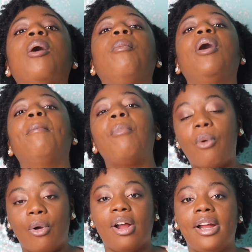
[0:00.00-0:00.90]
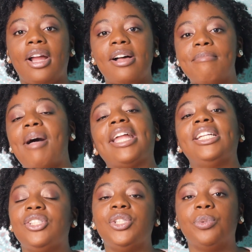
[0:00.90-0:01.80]
what more I
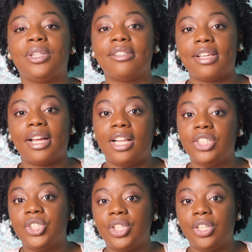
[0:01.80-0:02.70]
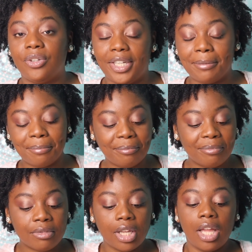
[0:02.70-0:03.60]
can do with the psychology degree.
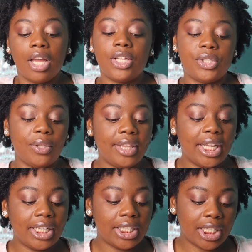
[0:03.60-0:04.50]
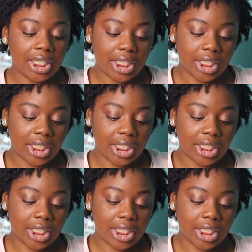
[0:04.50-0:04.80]
So then,